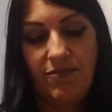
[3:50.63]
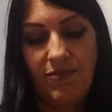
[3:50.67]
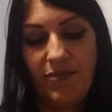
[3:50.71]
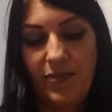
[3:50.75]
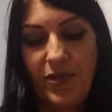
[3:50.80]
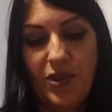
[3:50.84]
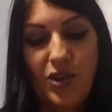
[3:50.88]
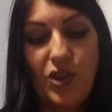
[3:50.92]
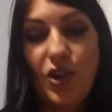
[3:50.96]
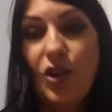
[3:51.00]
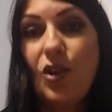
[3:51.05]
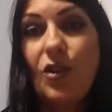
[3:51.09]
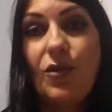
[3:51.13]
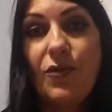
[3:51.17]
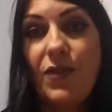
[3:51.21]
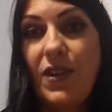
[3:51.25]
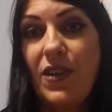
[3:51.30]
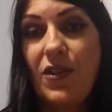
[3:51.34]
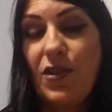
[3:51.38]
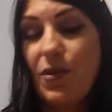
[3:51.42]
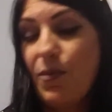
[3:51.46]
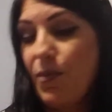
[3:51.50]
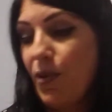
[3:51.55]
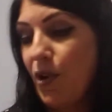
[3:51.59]
serve
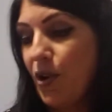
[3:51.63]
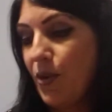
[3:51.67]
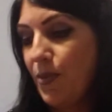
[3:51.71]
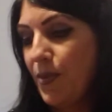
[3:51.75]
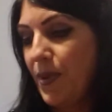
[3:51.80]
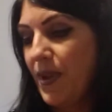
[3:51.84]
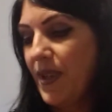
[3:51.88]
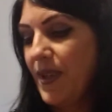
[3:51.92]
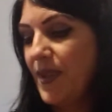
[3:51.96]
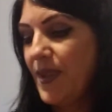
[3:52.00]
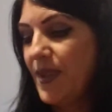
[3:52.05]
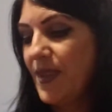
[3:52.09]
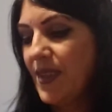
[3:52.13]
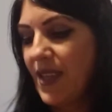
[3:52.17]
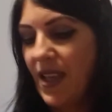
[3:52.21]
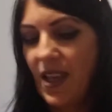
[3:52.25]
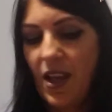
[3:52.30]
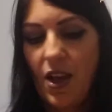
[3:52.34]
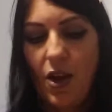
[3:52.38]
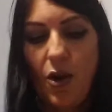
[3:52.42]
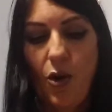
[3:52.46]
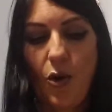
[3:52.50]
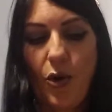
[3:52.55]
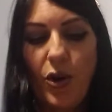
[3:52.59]
either purpose,
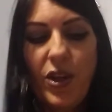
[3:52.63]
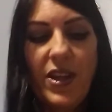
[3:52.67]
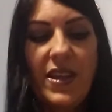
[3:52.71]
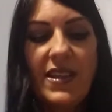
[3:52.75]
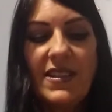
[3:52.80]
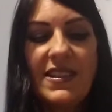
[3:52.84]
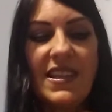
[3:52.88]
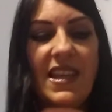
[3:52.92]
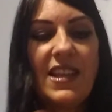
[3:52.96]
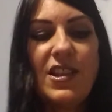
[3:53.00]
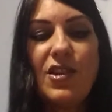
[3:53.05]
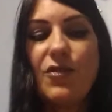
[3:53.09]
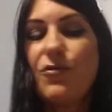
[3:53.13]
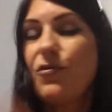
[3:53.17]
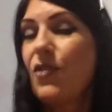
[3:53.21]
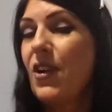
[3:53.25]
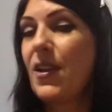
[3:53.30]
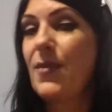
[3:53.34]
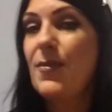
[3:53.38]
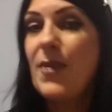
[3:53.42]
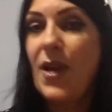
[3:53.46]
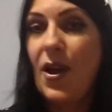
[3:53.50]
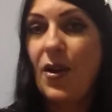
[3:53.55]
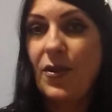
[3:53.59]
or you could take the
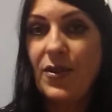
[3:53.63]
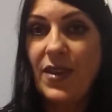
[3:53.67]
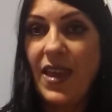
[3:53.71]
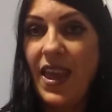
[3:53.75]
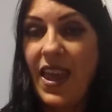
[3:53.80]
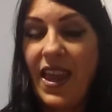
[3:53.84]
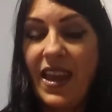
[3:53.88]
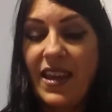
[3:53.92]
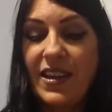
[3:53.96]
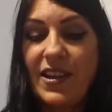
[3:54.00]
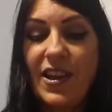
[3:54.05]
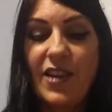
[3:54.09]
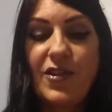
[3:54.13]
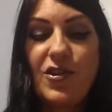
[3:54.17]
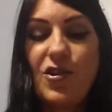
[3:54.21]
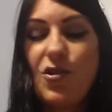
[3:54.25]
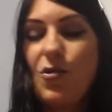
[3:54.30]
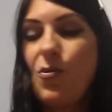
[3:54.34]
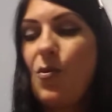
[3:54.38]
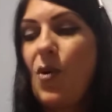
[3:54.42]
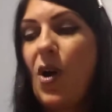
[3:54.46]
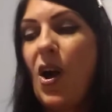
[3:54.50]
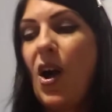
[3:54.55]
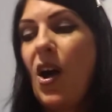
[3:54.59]
frame out and hang it on your
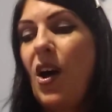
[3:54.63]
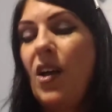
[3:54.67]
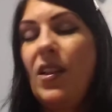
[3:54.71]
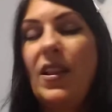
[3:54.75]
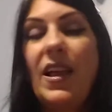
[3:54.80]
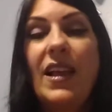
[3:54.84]
wall.